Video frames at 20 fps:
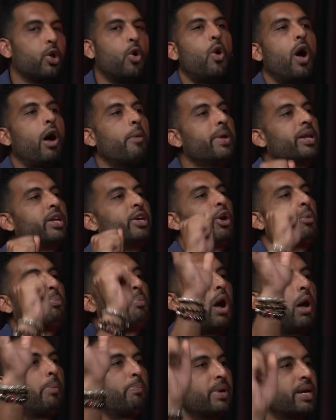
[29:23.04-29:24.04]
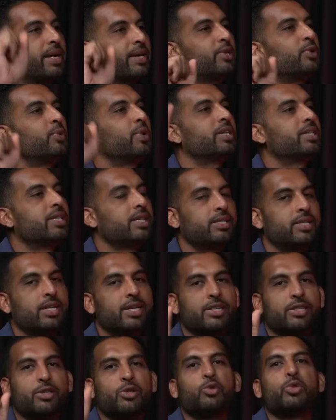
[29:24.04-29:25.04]
We know how many are popping into
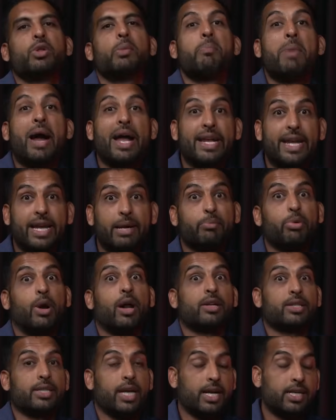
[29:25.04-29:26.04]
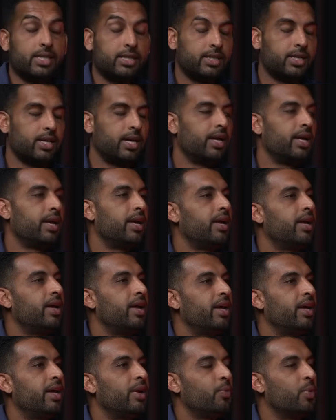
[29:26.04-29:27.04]
existence through the mining process.
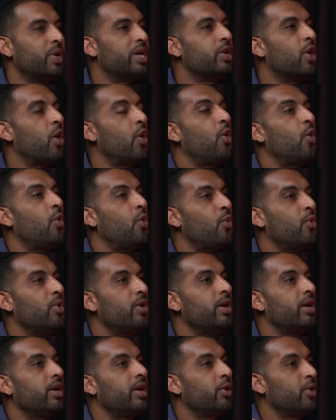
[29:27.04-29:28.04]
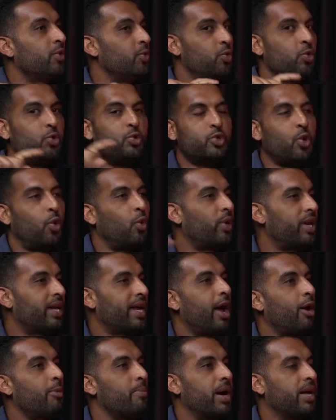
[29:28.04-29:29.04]
We know who's
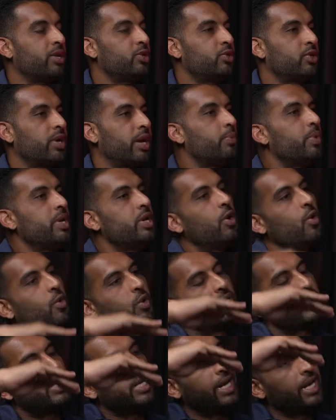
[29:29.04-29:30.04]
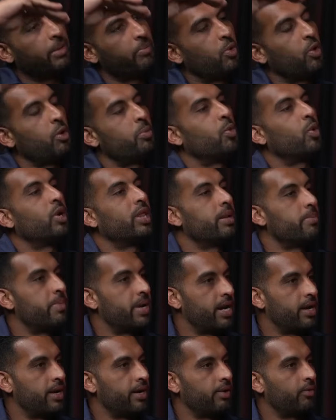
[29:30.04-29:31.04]
holding how much, and we know it's getting more and more
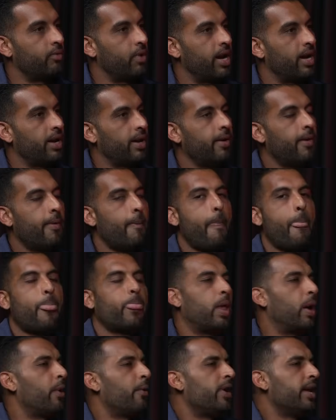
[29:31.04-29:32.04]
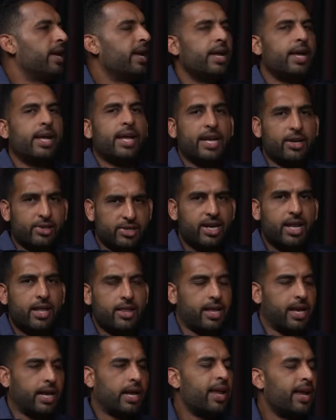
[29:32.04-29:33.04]
limited, right? Now, here's
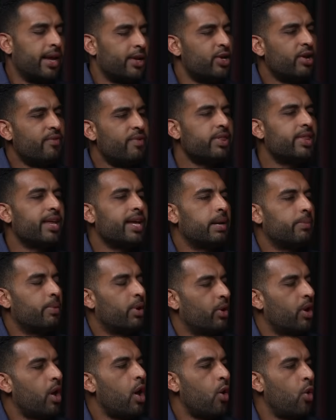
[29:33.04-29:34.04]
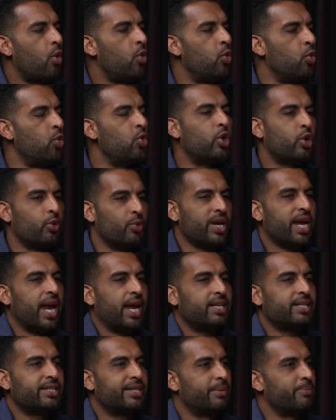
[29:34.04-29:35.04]
another thing. You ever think about who
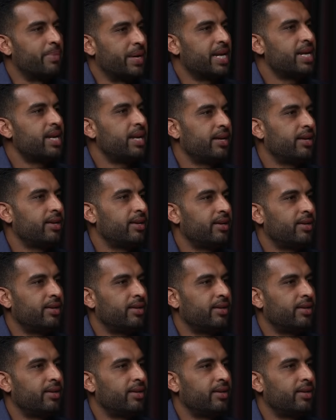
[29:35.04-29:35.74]
creates the money?